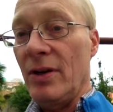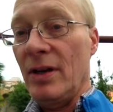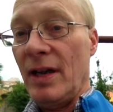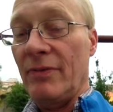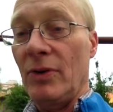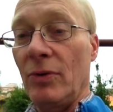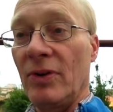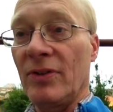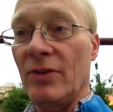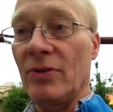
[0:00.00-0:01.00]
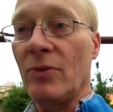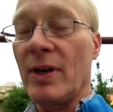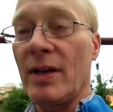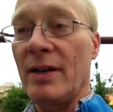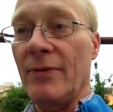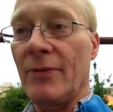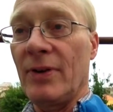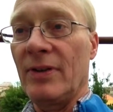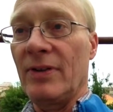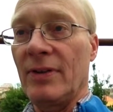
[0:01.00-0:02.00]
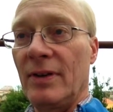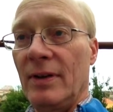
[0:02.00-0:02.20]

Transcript: And I've noticed there's quite a difference